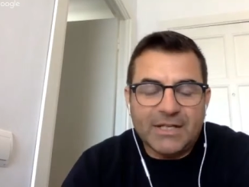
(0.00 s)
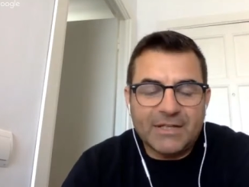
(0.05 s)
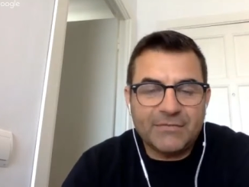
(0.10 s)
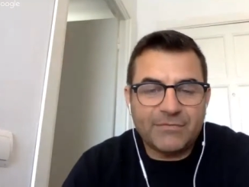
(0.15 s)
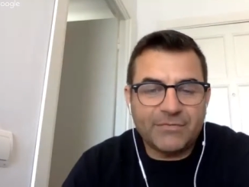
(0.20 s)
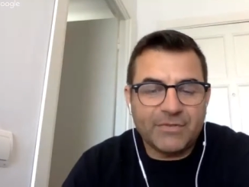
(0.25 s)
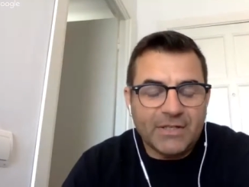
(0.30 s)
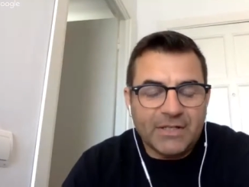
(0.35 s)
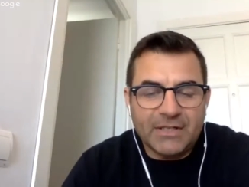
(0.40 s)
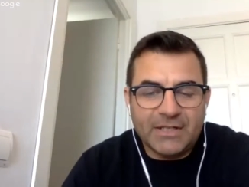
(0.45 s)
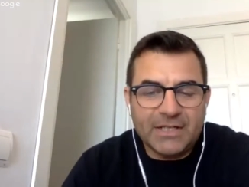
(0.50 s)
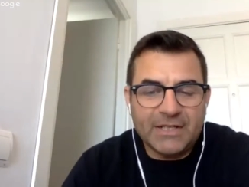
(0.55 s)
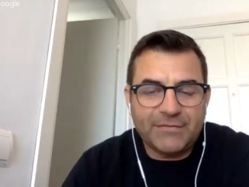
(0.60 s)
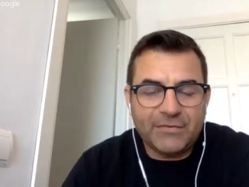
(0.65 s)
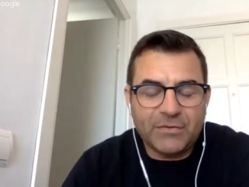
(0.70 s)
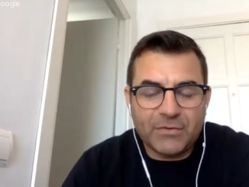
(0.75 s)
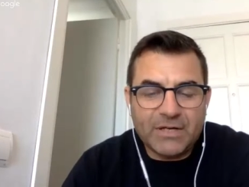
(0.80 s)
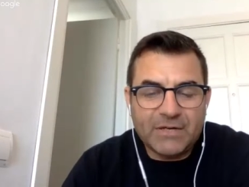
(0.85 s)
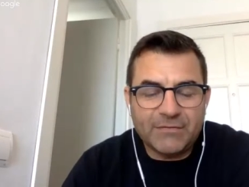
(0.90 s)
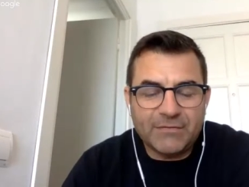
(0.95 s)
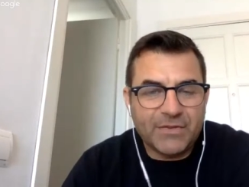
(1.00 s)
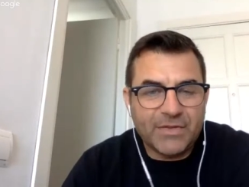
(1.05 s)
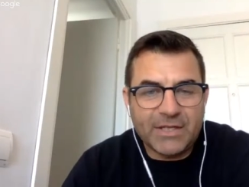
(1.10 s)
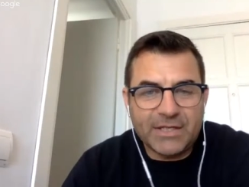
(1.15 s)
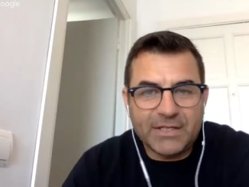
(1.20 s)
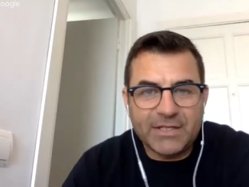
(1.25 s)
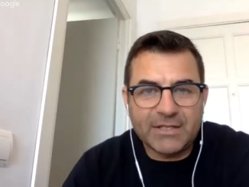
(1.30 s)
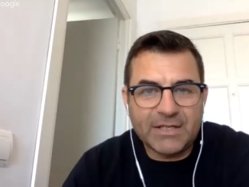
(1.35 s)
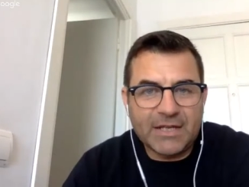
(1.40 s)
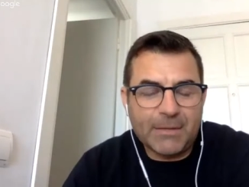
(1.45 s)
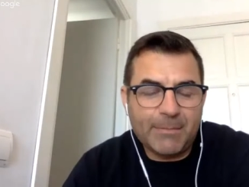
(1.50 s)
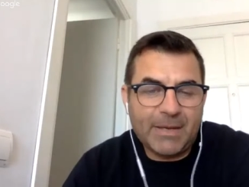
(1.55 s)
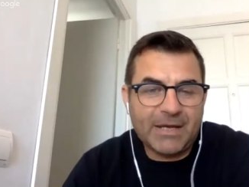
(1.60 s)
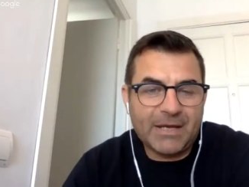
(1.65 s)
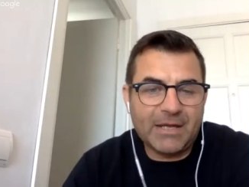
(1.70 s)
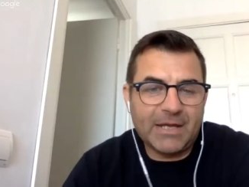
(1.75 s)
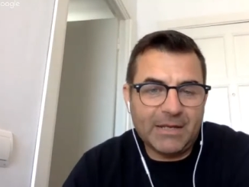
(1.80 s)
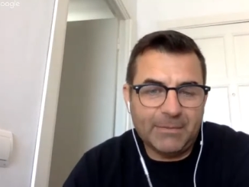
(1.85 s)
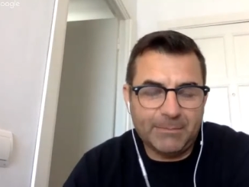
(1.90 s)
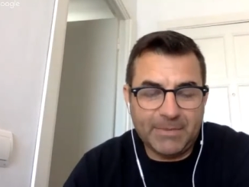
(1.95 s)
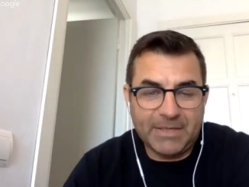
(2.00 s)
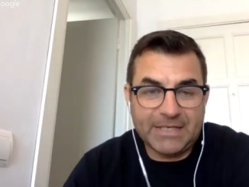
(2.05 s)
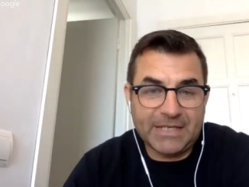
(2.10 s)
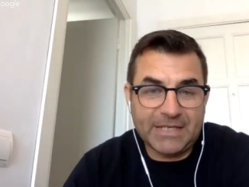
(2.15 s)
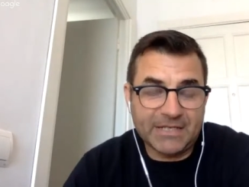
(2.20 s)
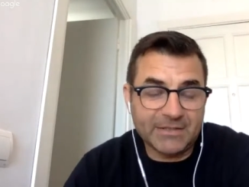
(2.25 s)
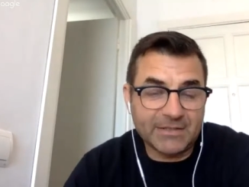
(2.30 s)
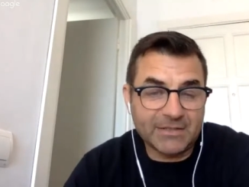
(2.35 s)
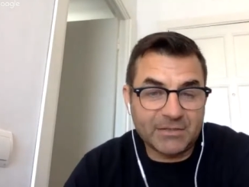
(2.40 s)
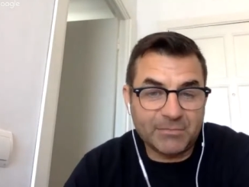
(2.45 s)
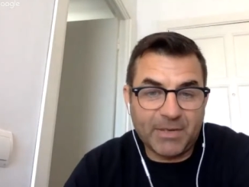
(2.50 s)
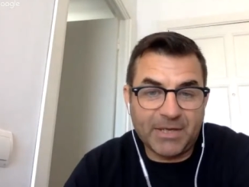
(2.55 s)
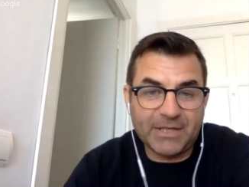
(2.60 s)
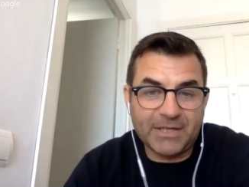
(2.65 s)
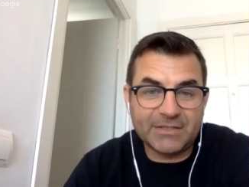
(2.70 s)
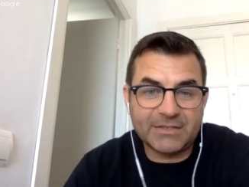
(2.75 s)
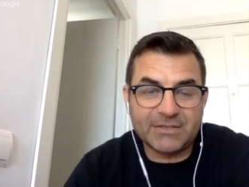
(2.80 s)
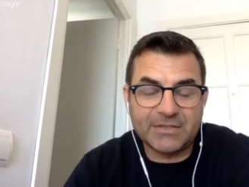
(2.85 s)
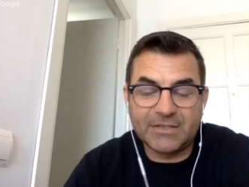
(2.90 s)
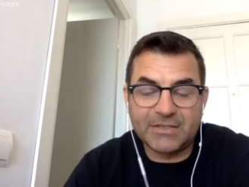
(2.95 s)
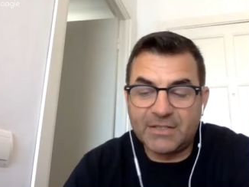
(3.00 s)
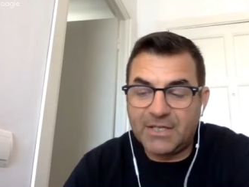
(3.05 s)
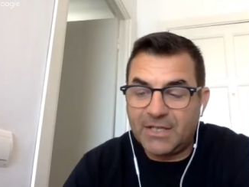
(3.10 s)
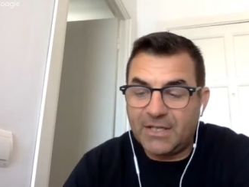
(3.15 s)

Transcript: if if you're even thinking about it being in the space,